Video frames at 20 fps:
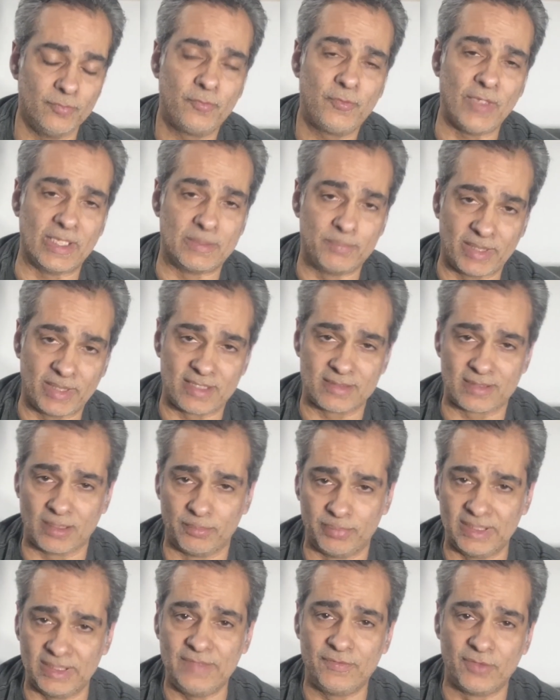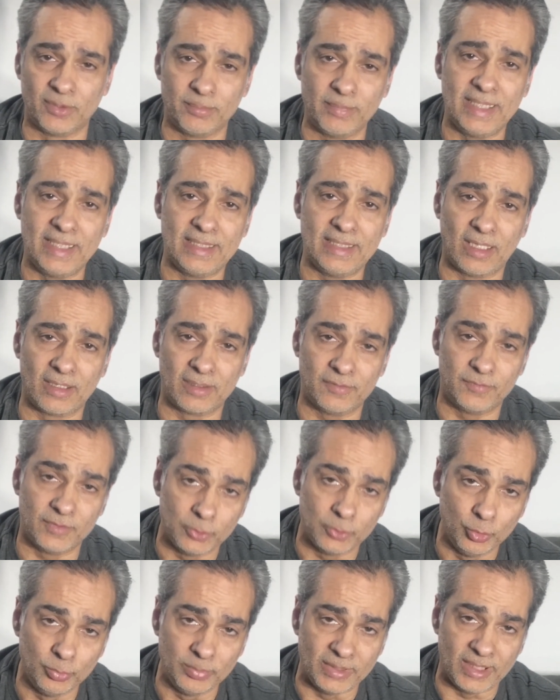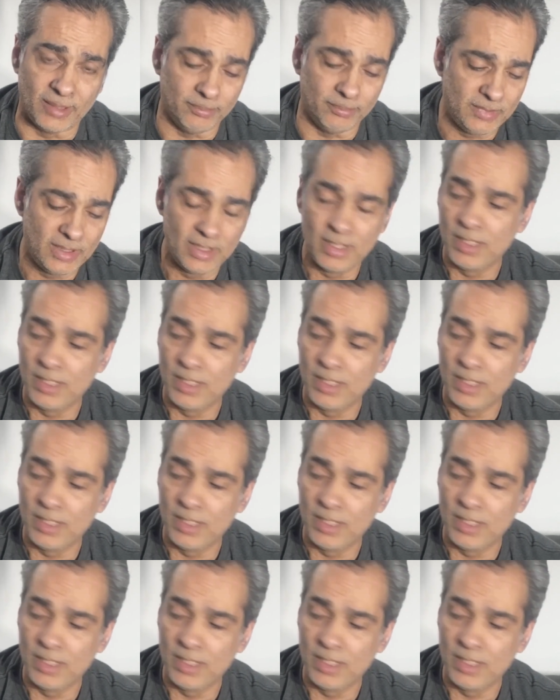fit because I believe they're made out of aluminum.